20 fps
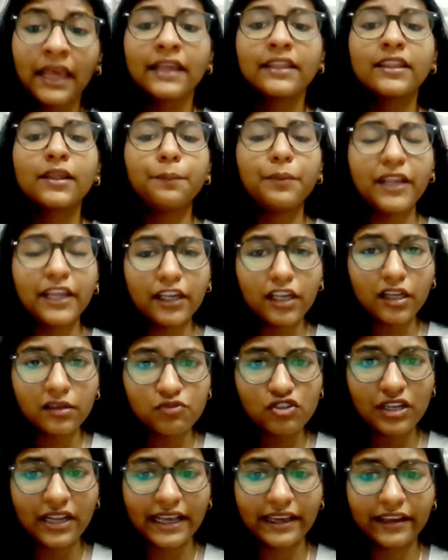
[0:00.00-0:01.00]
The
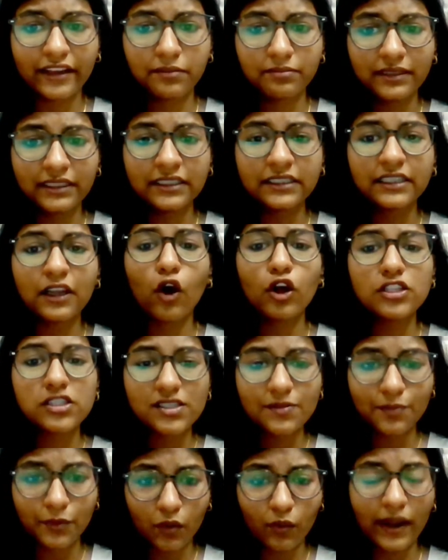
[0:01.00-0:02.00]
prenuptial agreement
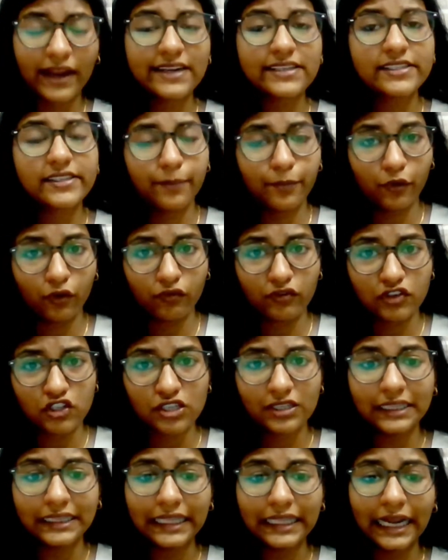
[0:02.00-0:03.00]
also provides a
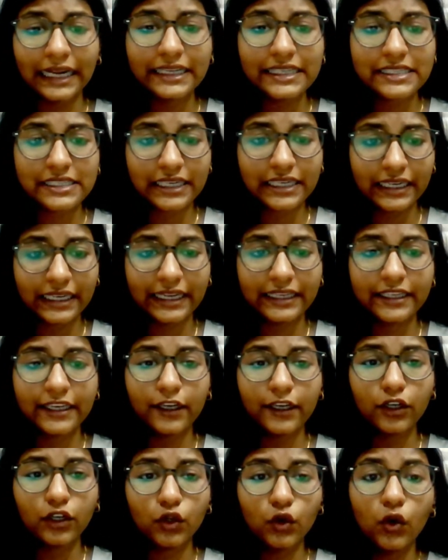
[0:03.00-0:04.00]
provision that is related
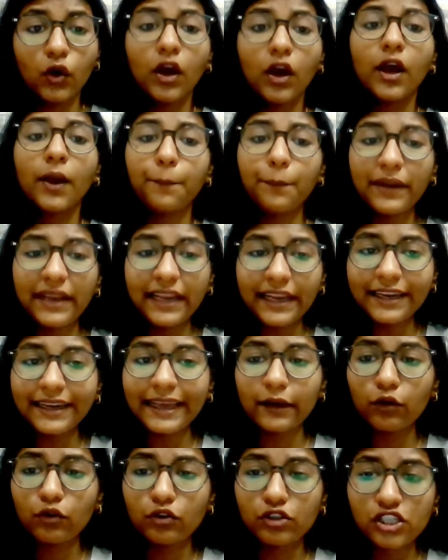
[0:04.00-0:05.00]
to
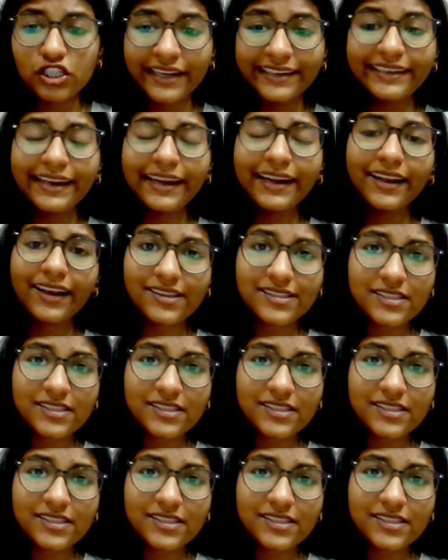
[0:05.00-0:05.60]
pre-negotiated